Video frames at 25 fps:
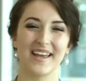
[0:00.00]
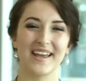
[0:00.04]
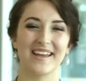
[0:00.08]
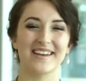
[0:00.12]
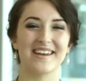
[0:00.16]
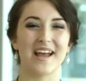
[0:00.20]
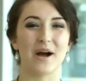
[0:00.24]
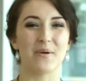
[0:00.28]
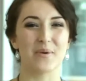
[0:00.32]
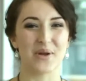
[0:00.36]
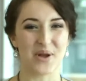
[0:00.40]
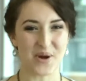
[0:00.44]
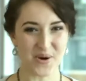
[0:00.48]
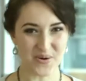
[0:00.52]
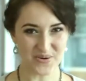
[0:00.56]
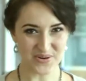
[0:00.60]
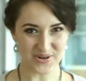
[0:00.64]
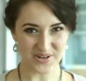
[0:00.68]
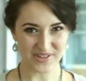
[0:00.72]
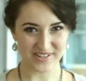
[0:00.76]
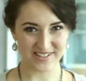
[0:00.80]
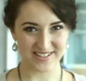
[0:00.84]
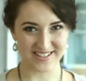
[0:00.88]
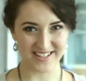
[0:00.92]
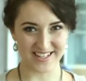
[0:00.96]
Now we all know
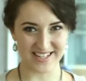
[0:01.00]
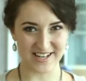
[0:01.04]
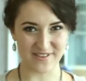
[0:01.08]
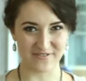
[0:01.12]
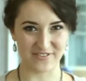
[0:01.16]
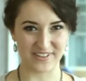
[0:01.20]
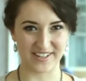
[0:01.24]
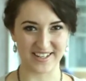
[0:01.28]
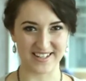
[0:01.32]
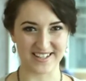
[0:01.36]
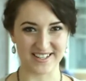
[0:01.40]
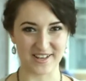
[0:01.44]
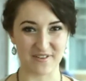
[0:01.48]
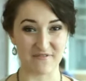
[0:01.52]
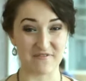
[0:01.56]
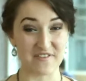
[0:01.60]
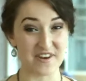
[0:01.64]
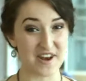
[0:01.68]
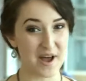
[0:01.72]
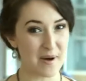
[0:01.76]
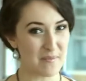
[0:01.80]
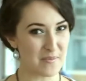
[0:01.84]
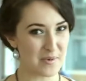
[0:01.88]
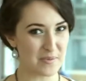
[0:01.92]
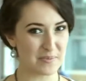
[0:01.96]
the significance of
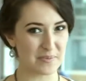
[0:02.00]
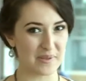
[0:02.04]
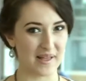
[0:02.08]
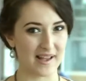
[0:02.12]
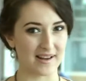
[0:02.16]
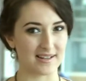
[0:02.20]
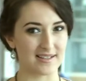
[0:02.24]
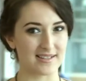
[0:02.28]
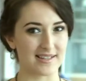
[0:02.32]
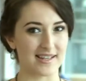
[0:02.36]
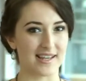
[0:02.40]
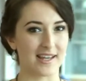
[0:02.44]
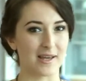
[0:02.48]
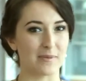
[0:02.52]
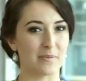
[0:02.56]
number plates here,